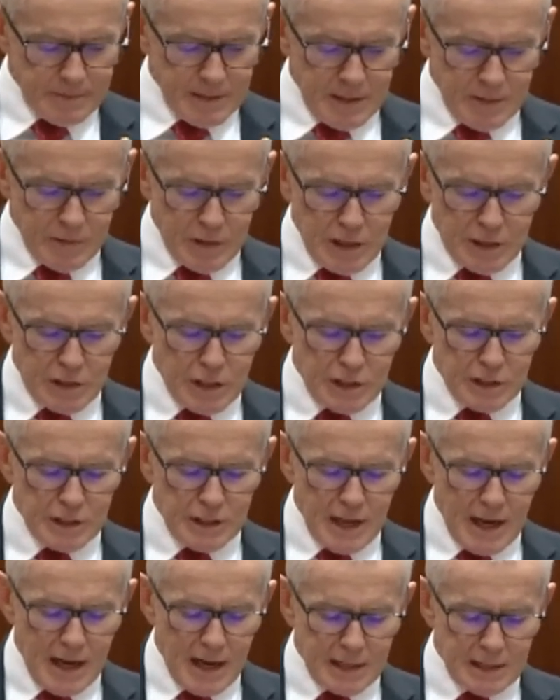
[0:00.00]
This isn't
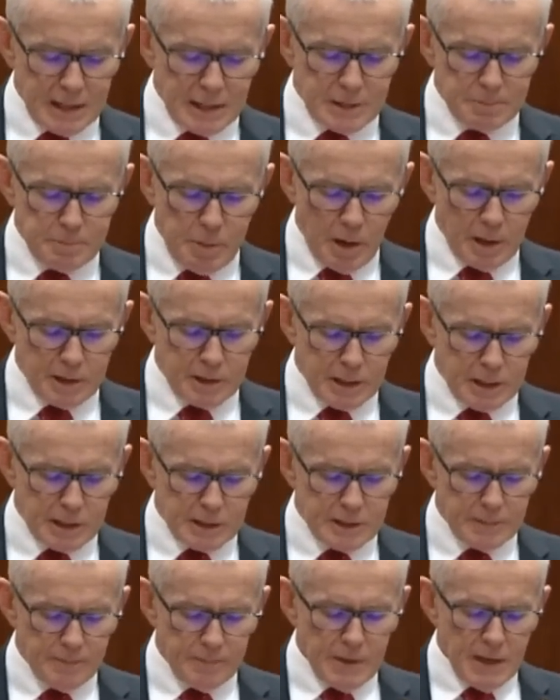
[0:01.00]
art, it's
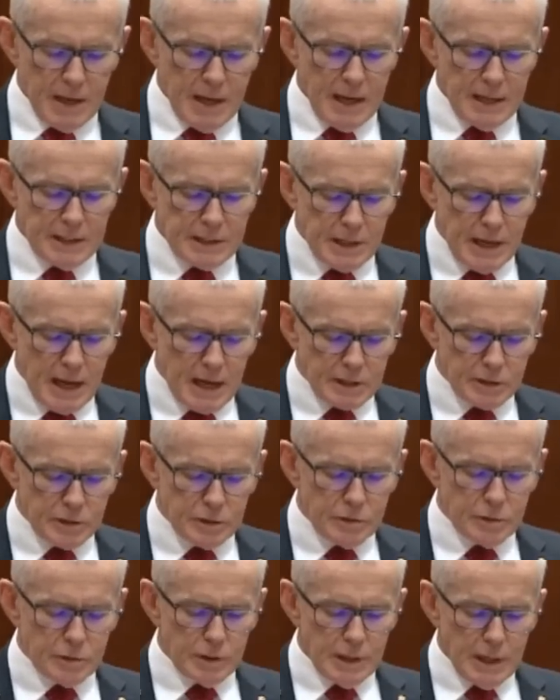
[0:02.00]
politics.
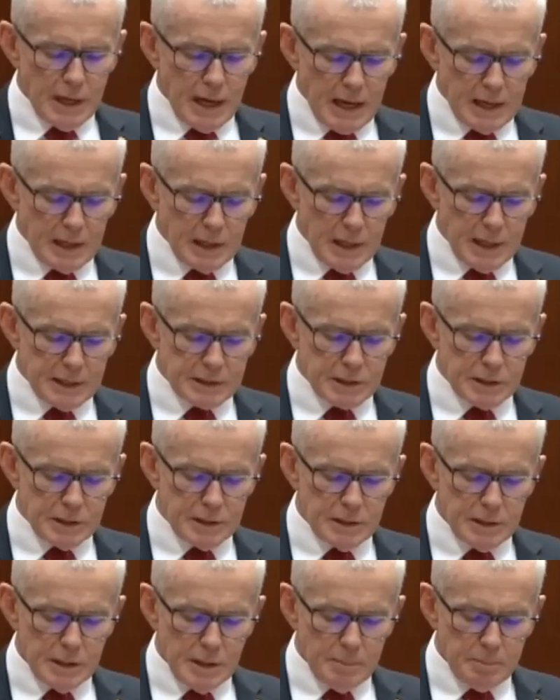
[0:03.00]
International, unelected,
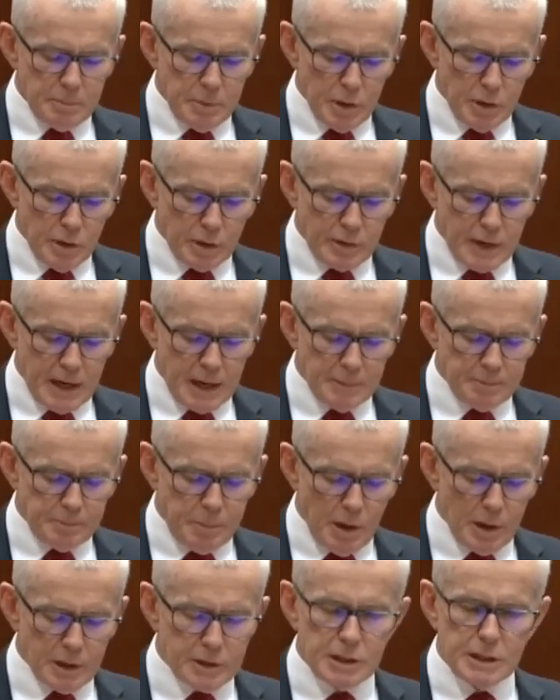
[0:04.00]
bureaucratic
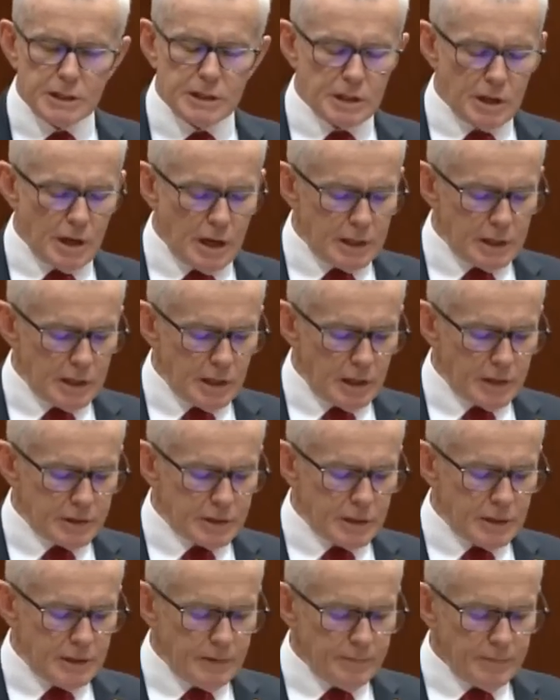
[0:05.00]
politics and
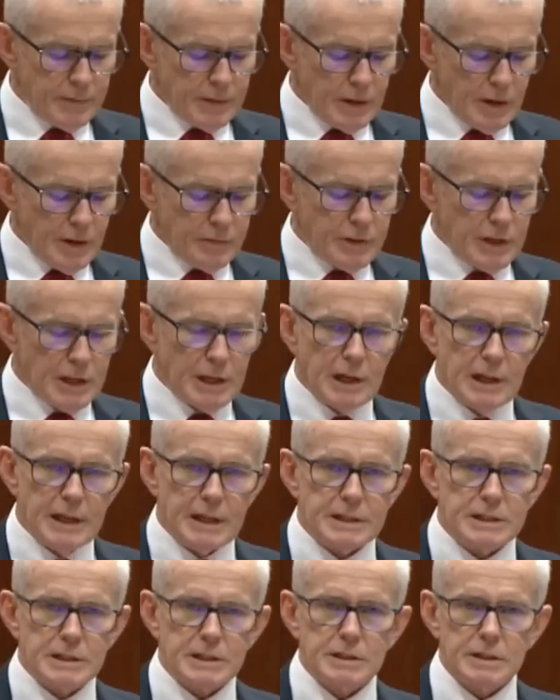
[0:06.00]
ideology of the
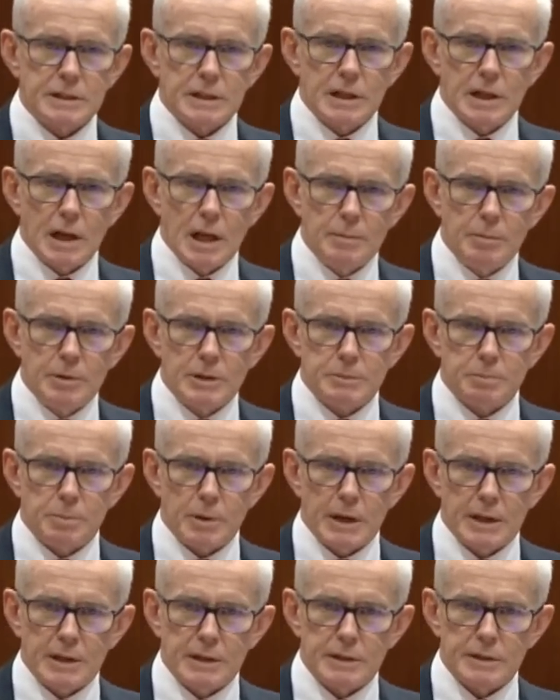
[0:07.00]
elites, the globalist
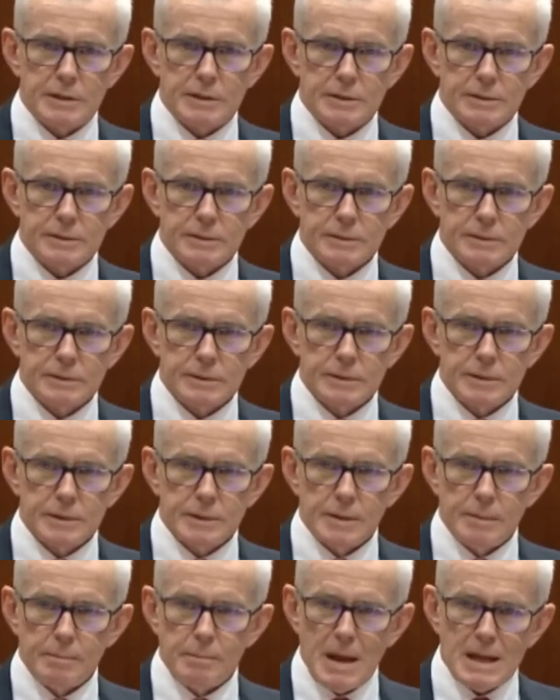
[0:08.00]
predators,
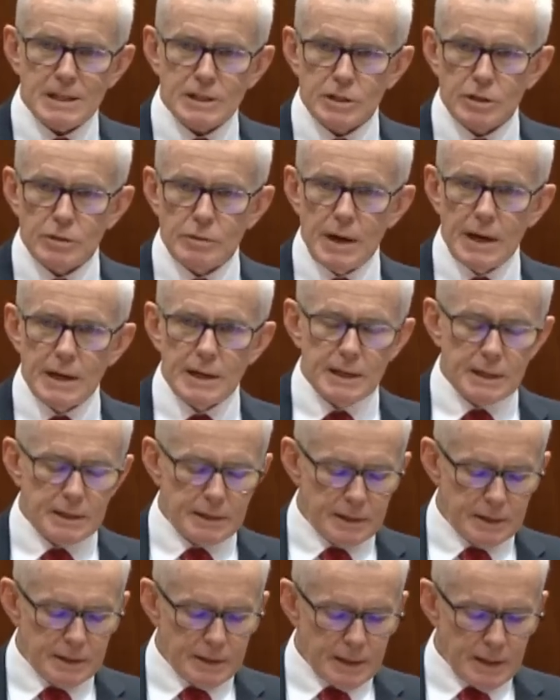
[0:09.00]
masquerading
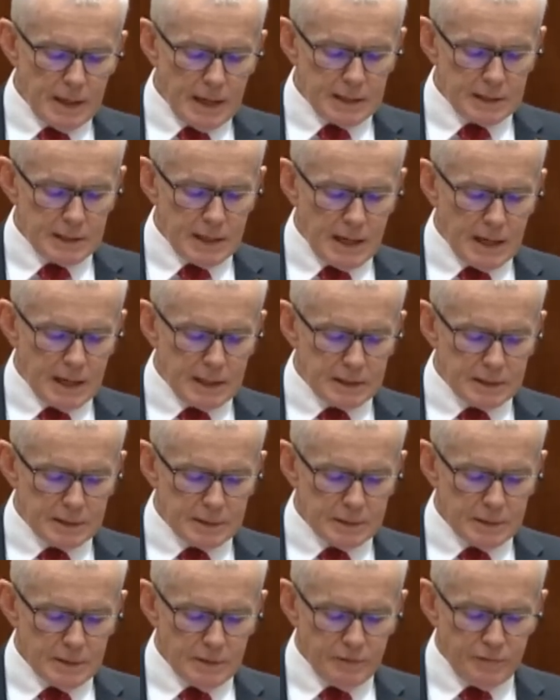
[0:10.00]
as art,
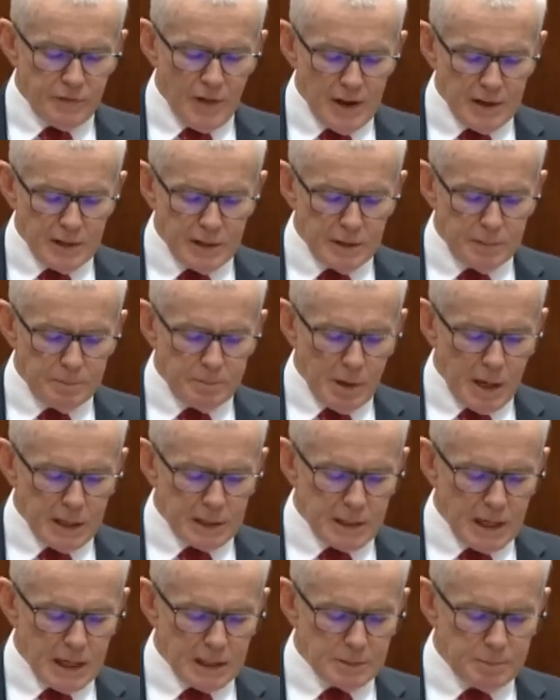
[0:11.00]
funded by
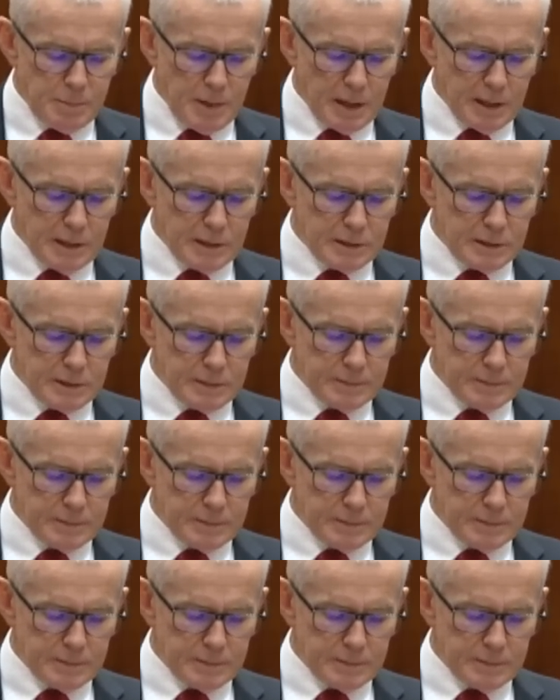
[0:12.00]
taxpayers.